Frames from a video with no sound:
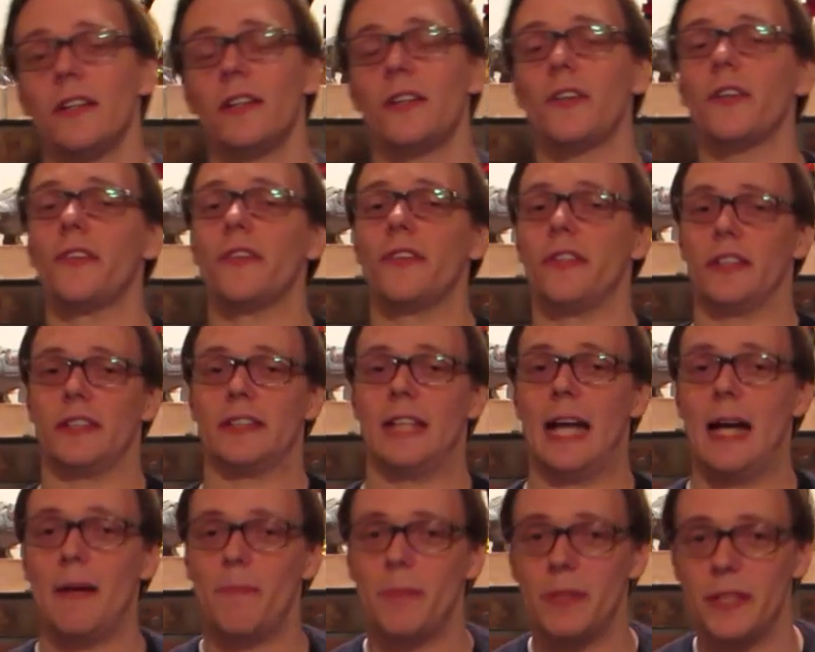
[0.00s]
good things
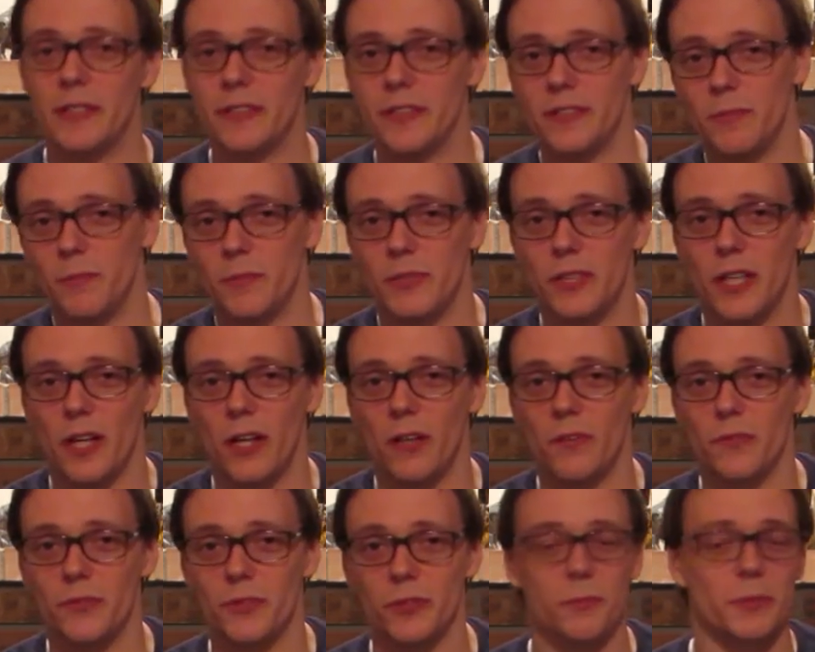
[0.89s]
happening to
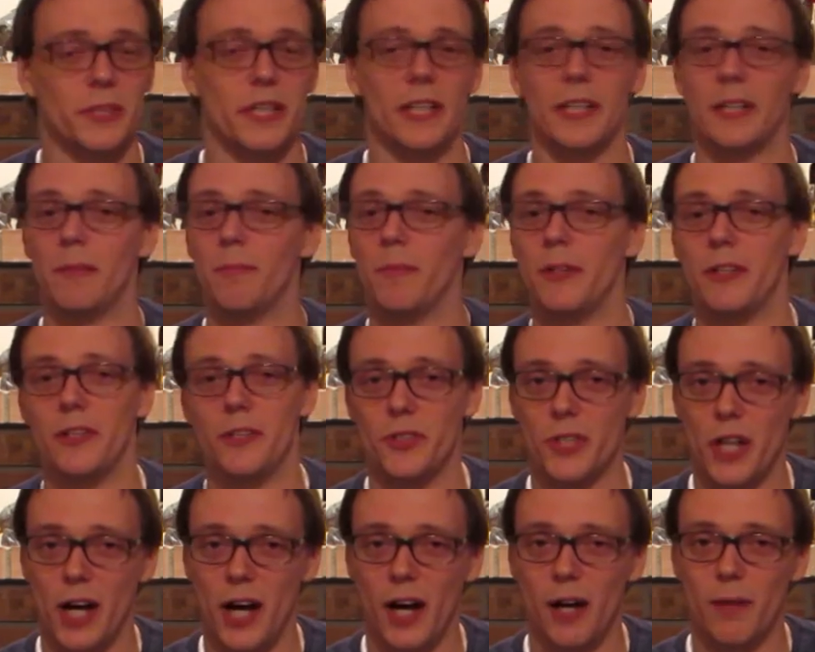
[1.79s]
themselves. They'll be getting better
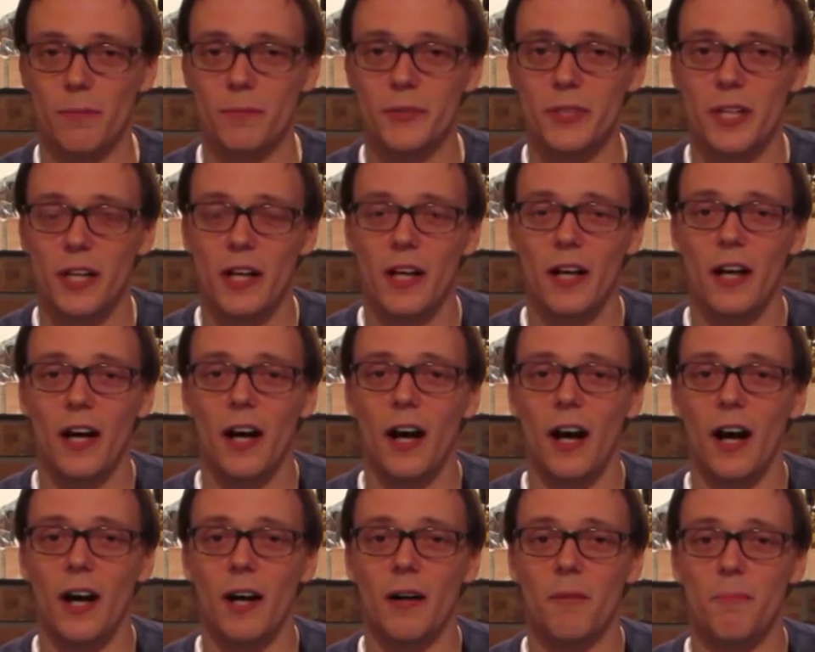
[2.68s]
jobs,
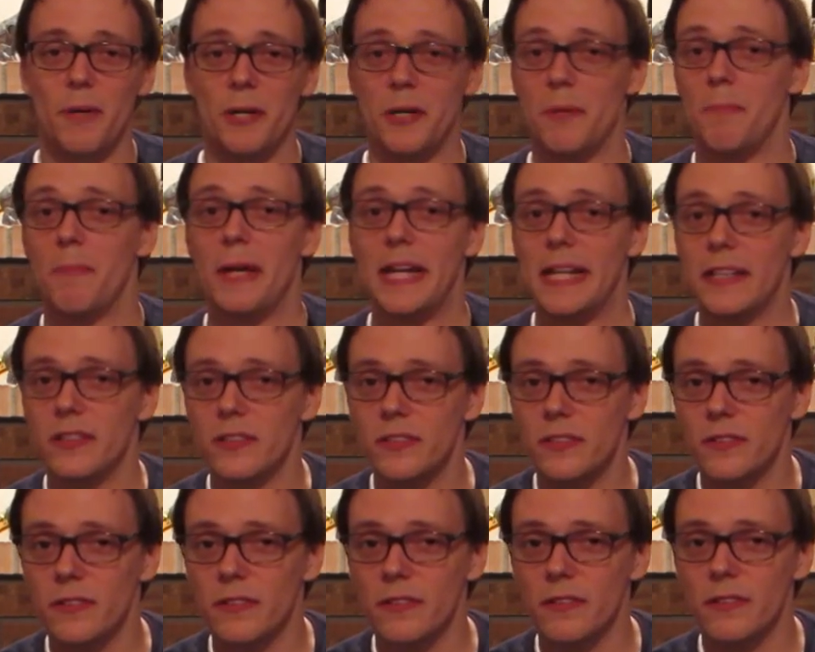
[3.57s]
better
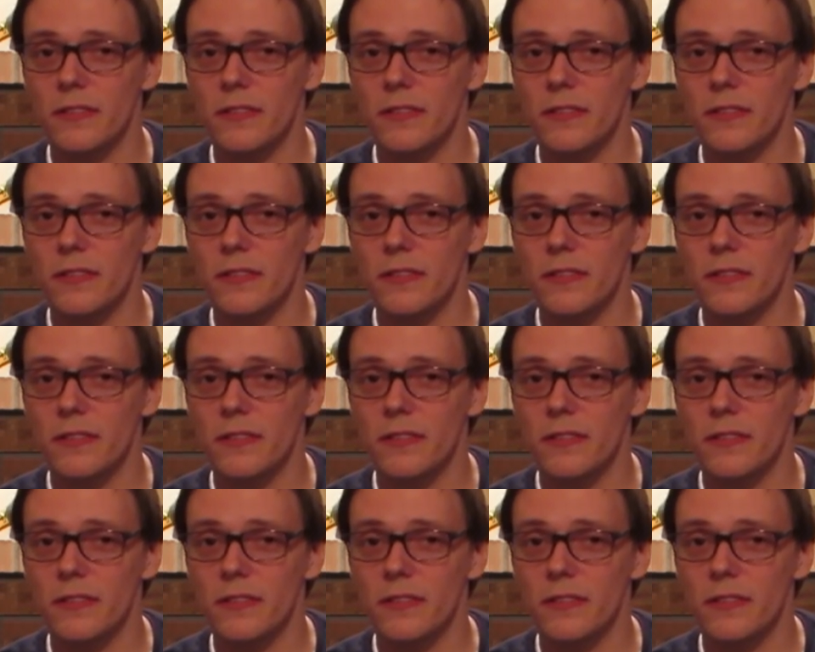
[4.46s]
mates.